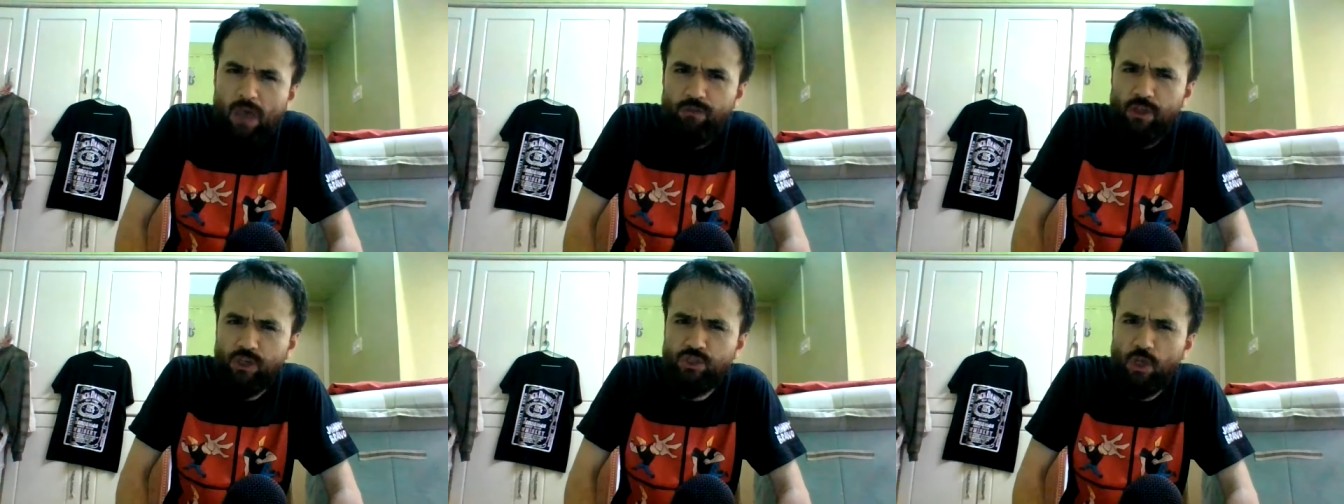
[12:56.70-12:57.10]

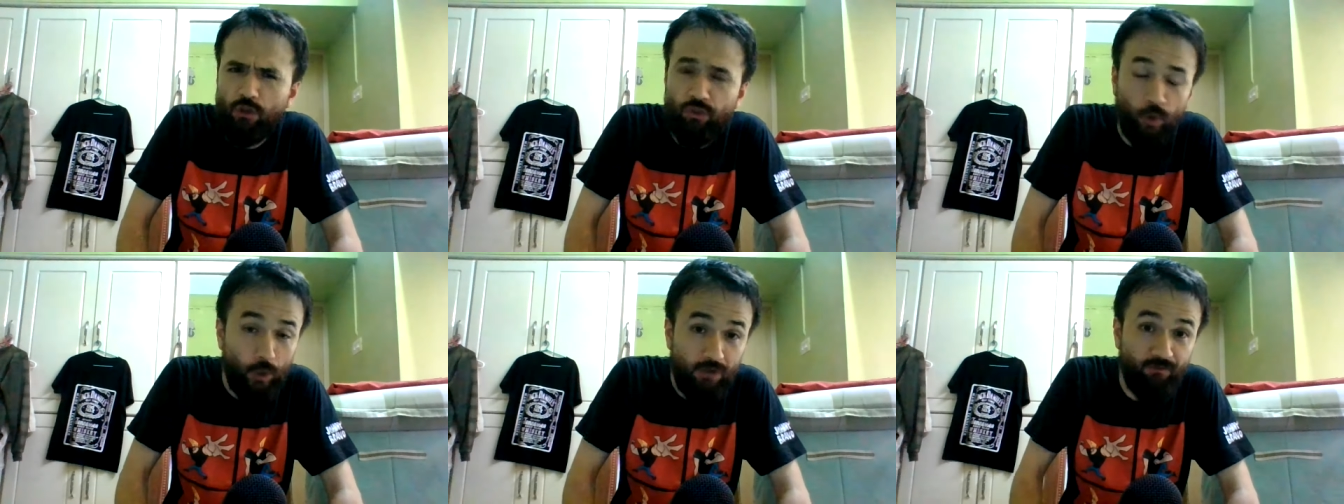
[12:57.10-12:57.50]
this
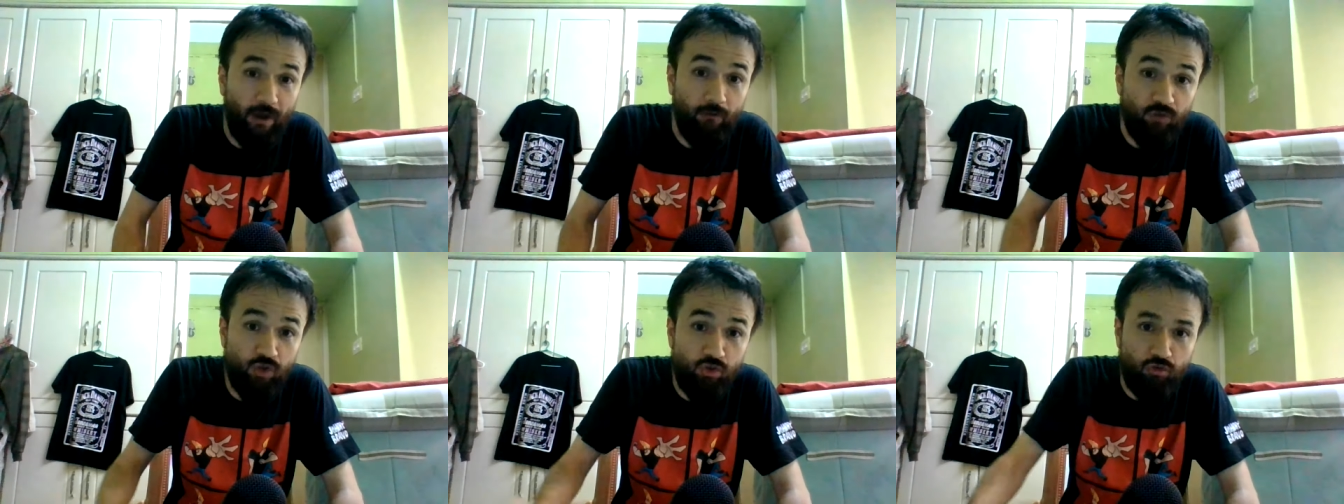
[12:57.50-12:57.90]

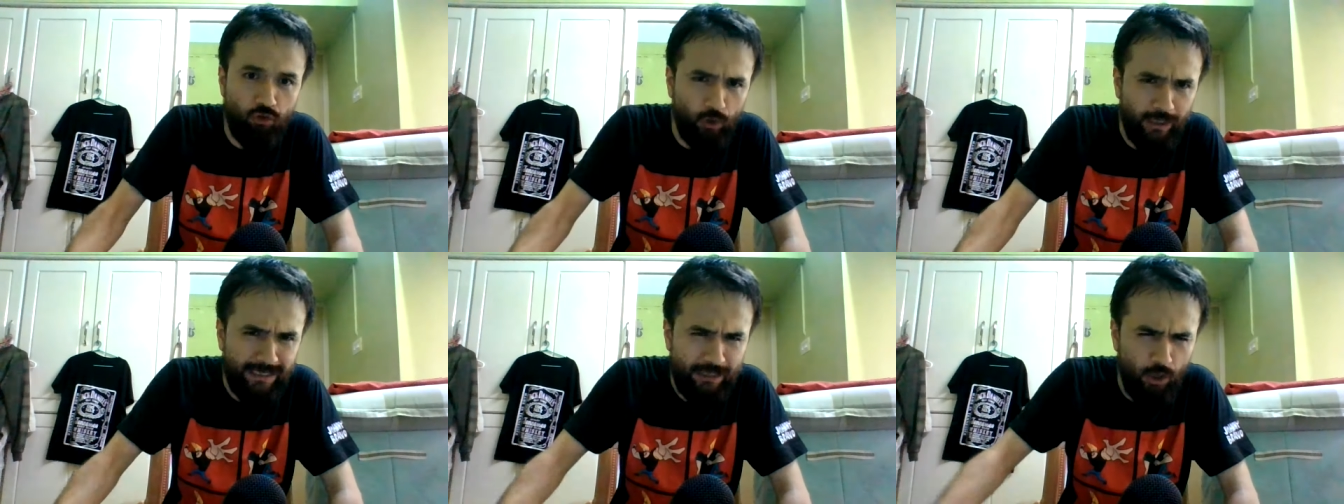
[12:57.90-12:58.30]
$35
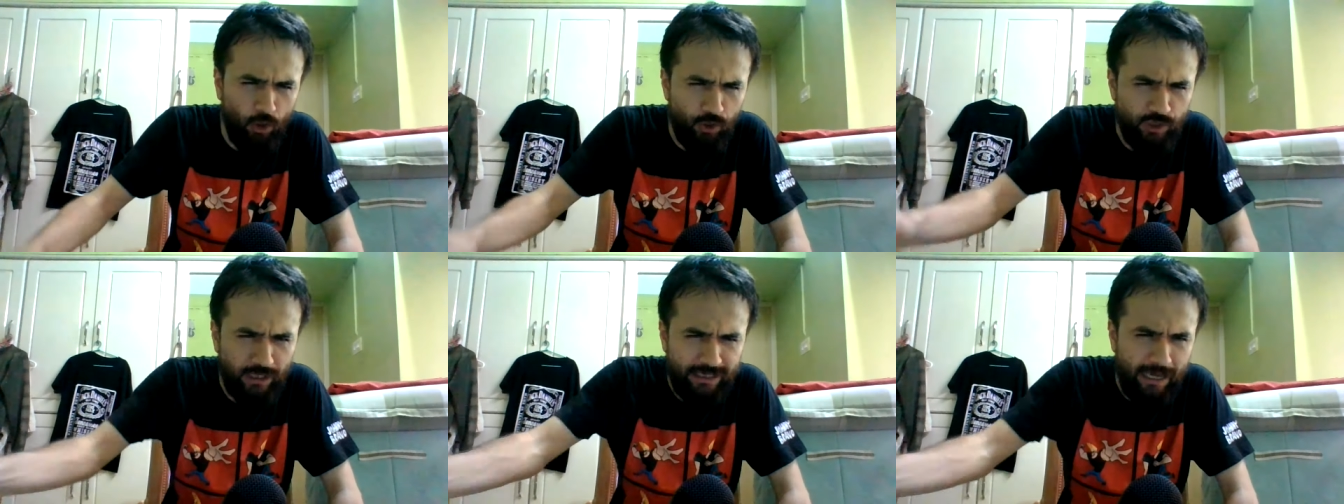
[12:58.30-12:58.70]
trillion
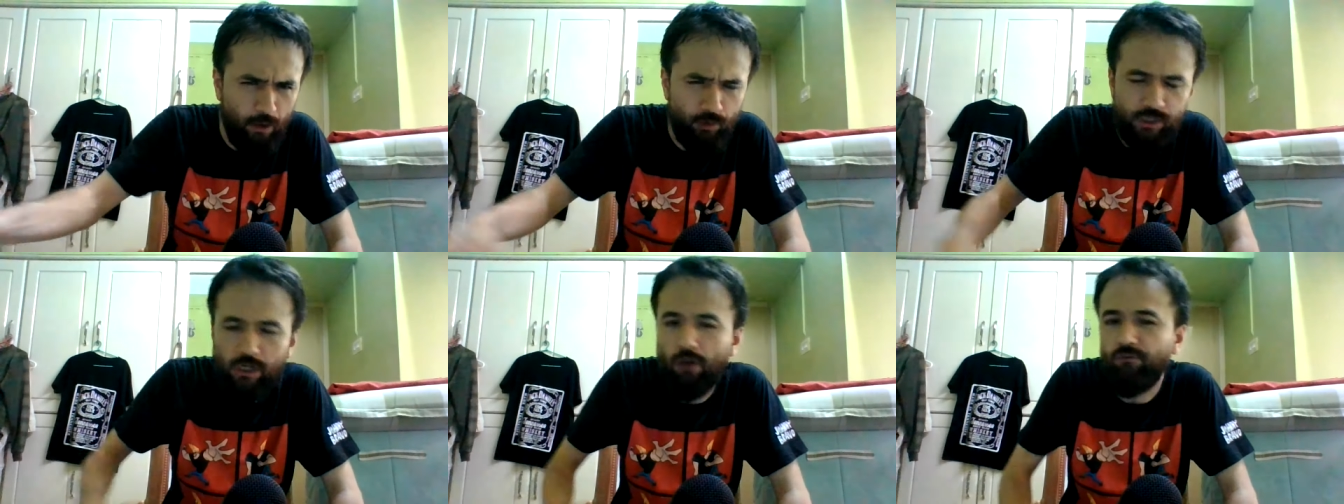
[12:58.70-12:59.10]
and
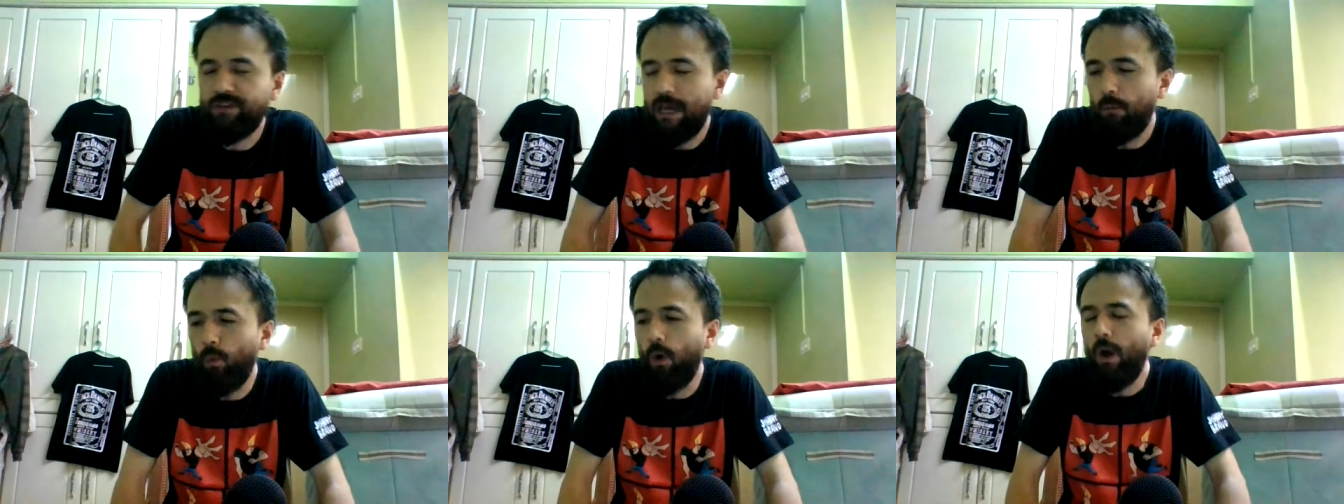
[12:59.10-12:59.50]
counting of
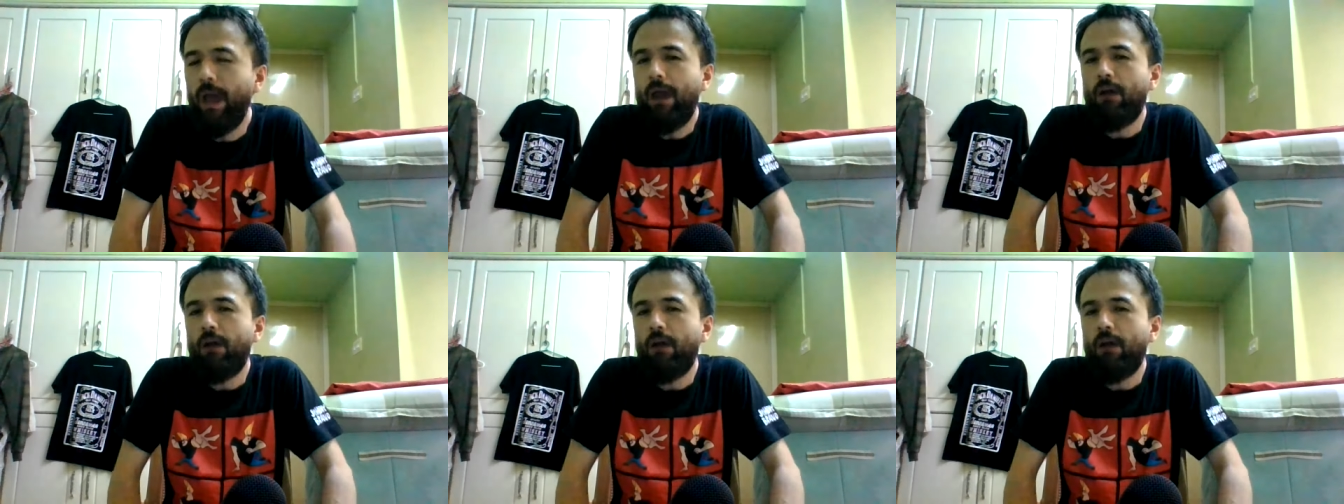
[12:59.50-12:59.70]
debt. Well,